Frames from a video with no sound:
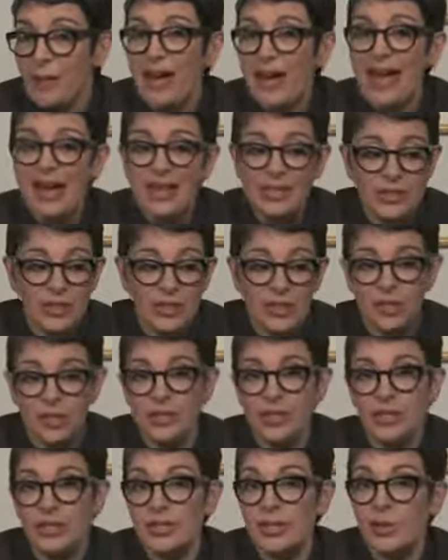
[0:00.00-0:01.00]

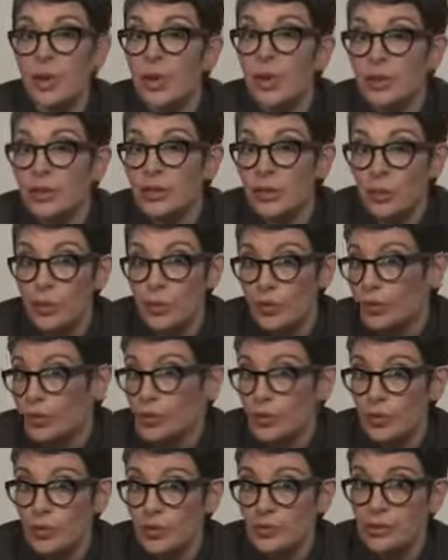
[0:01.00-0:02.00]
pastured is the only word
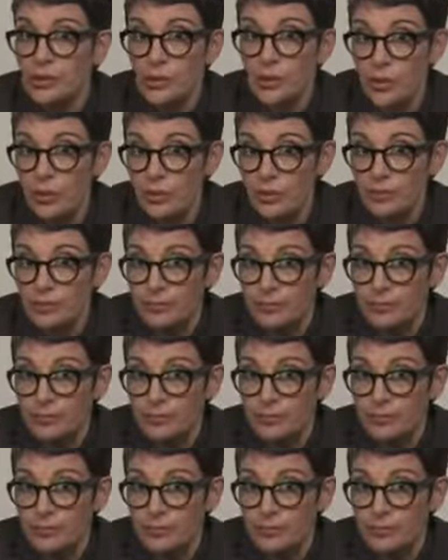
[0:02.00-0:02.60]
you need to know.